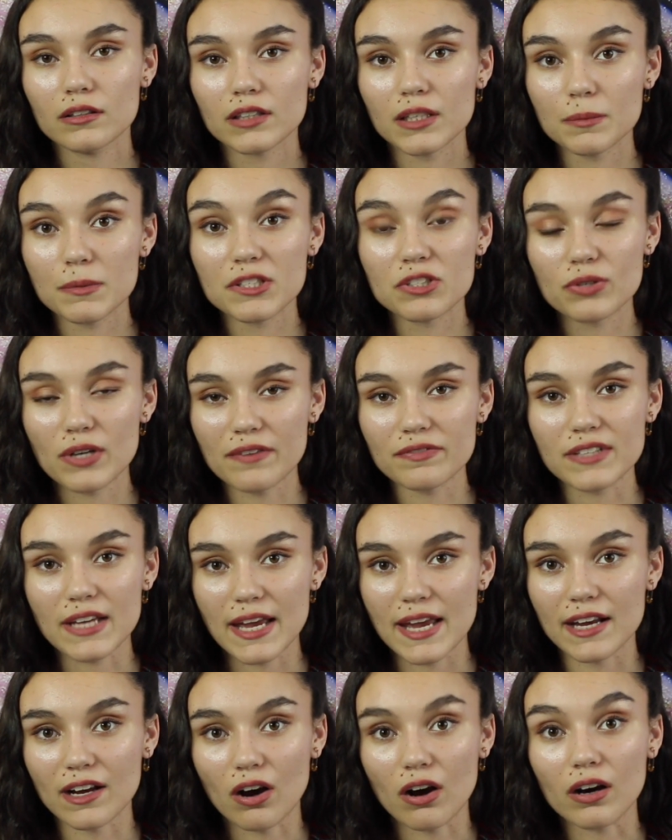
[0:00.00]
That means you have to
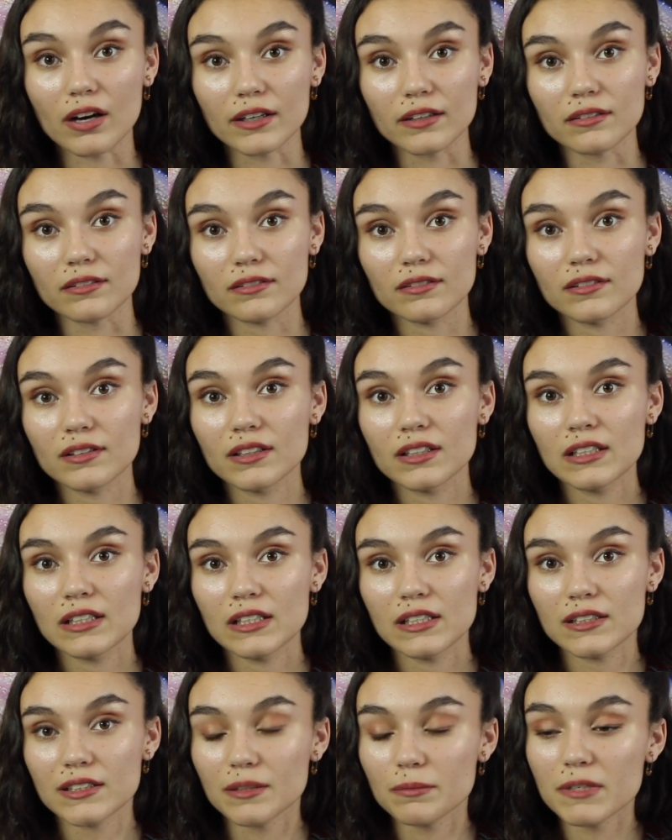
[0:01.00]
hang on.
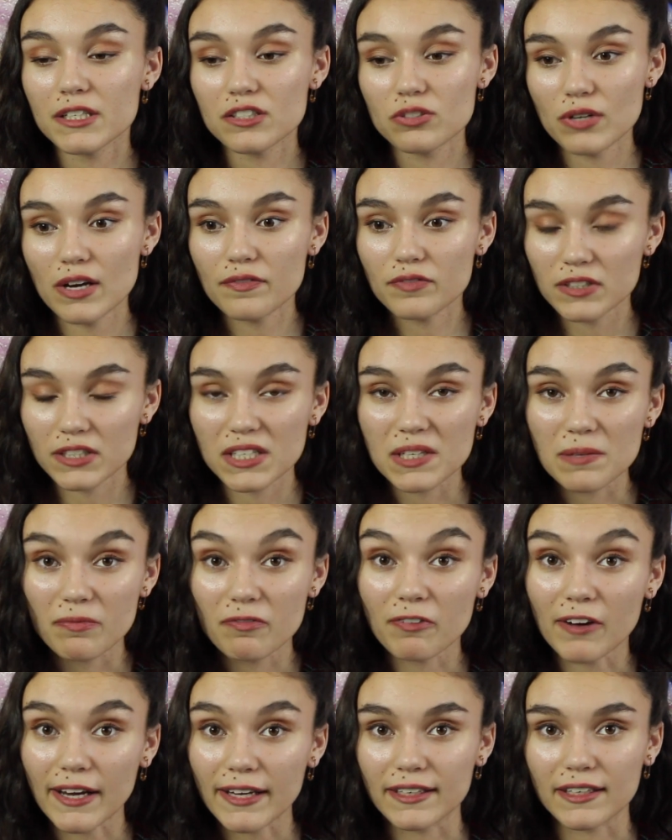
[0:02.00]
That means you have to
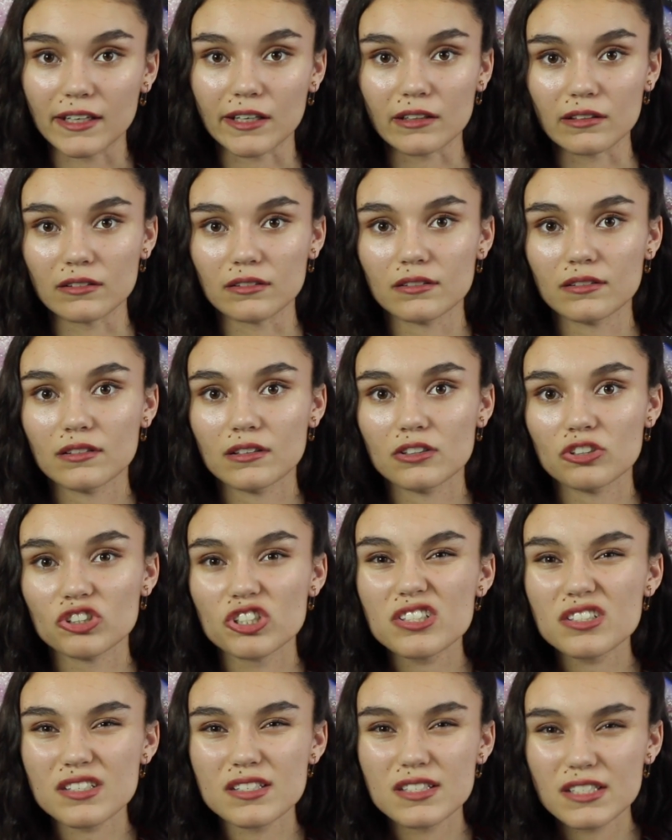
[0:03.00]
keep fighting
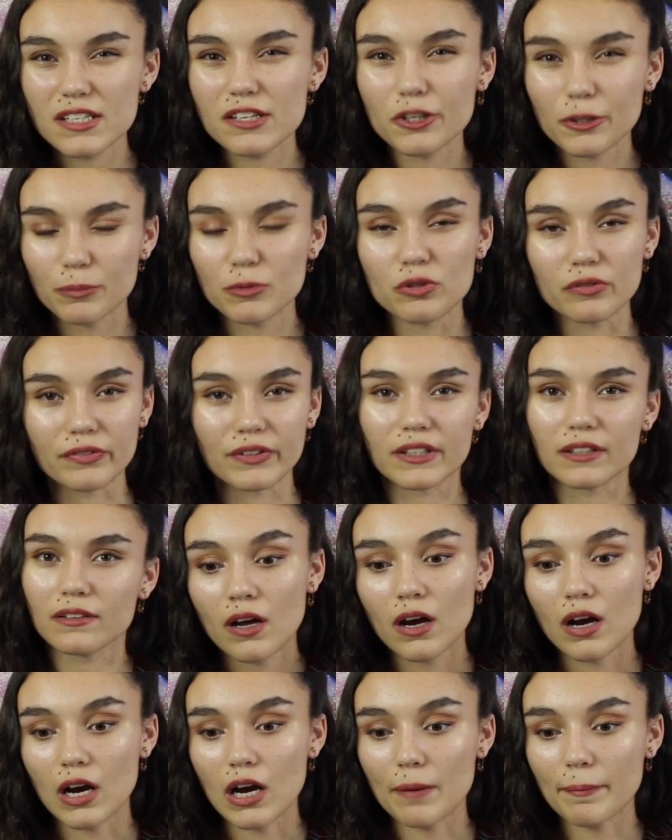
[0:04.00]
just to see your movie.
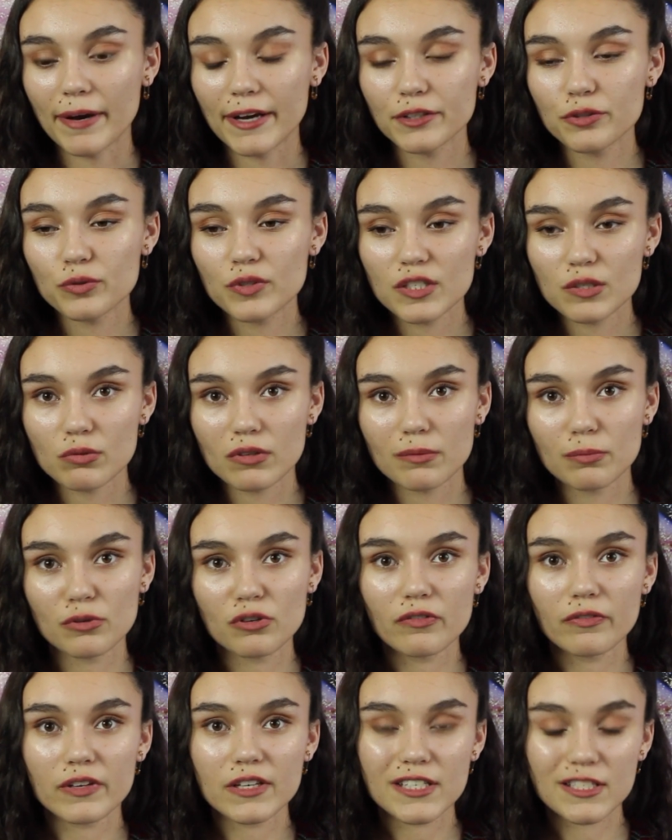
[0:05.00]
I do this with
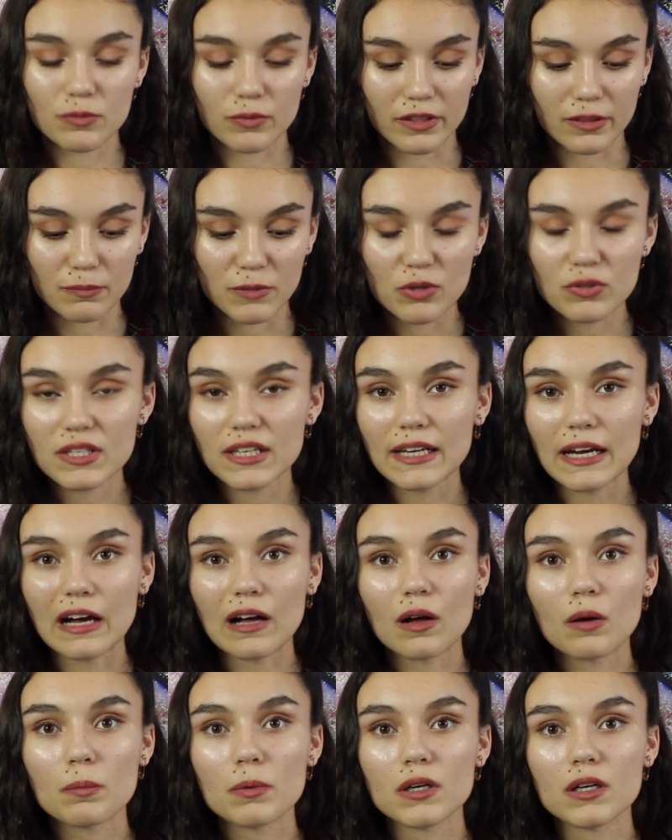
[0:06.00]
movies, with music
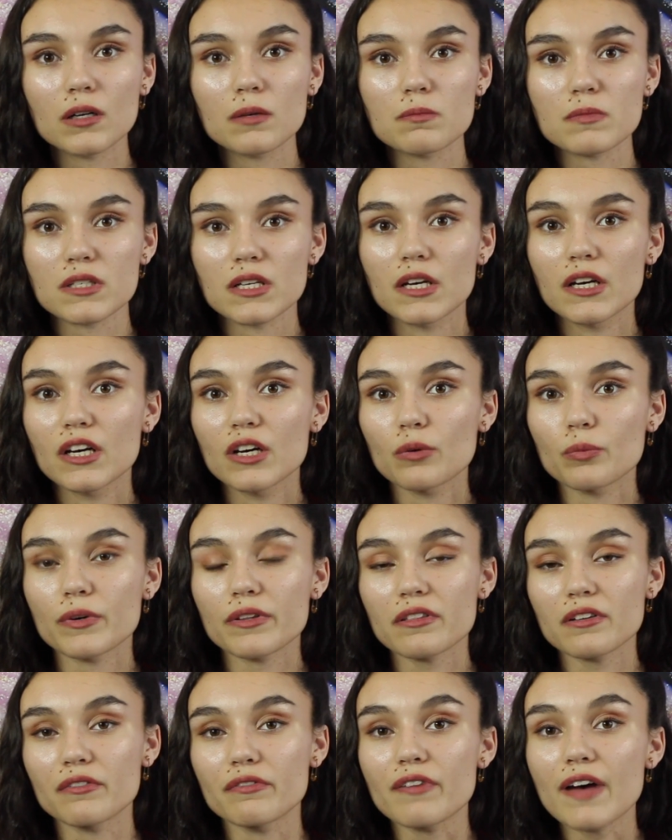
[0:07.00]
albums,
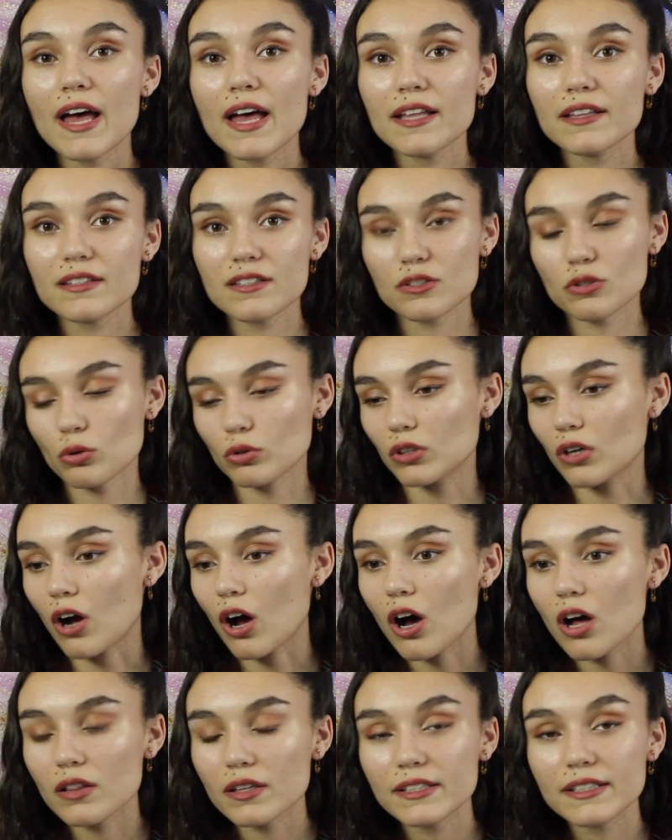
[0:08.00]
with events or
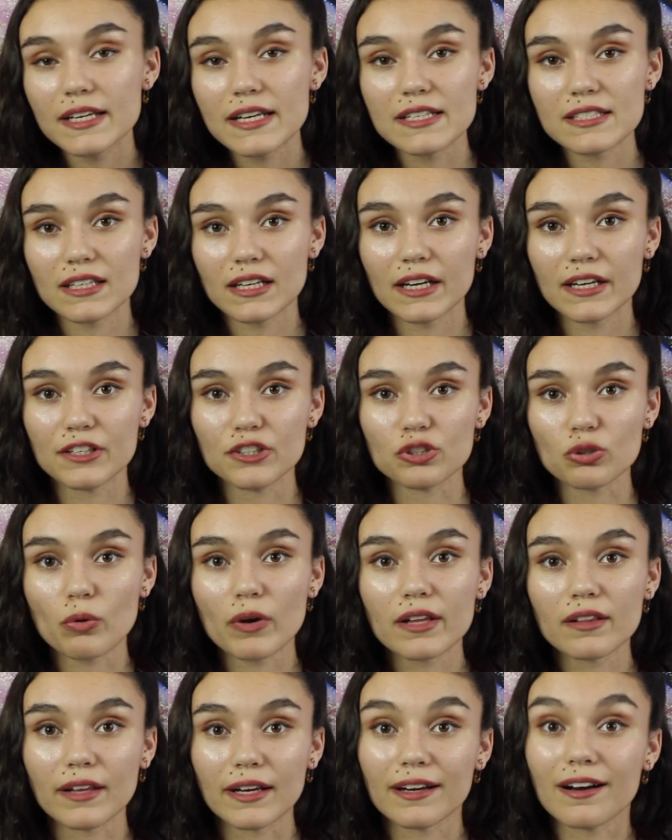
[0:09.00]
holidays that I
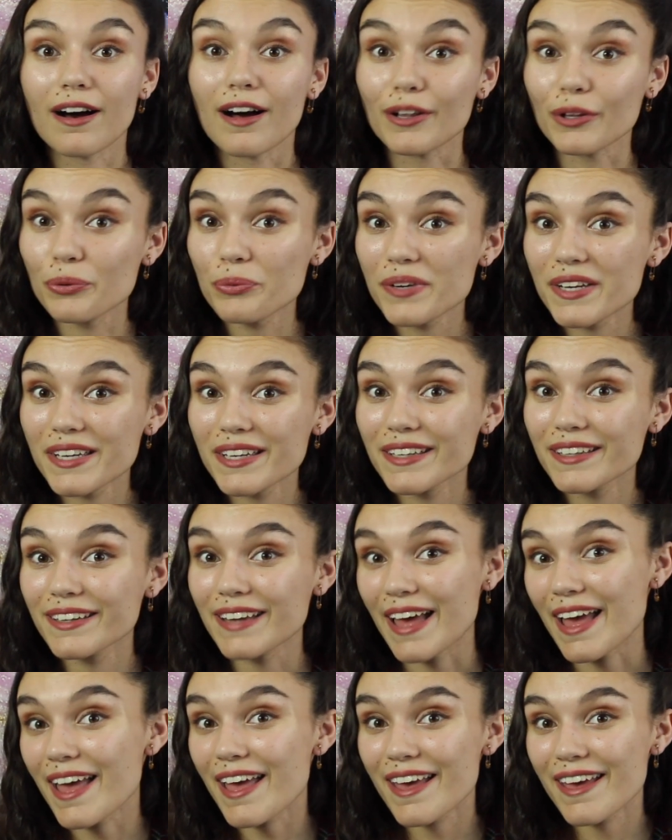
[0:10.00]
enjoy, like
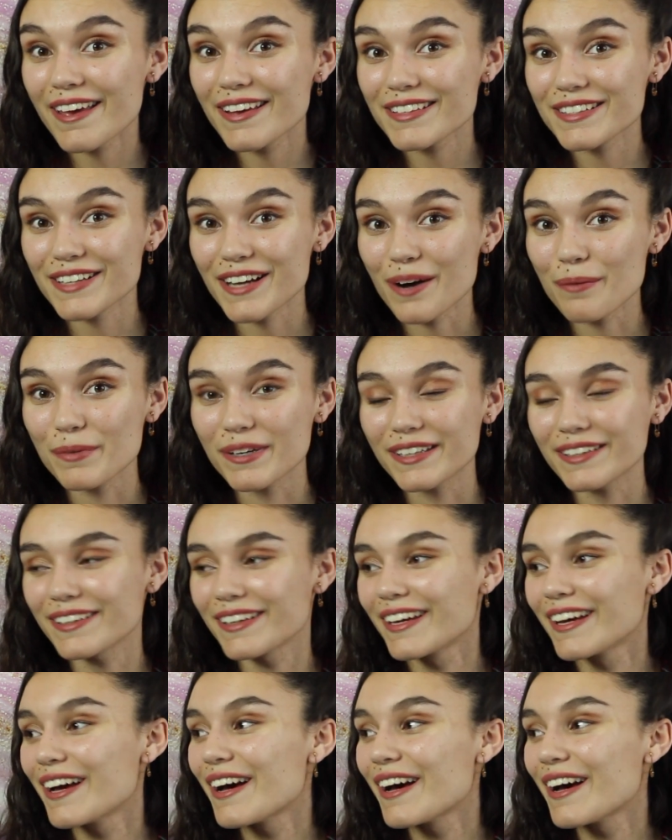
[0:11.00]
Halloween. Hey, it's coming.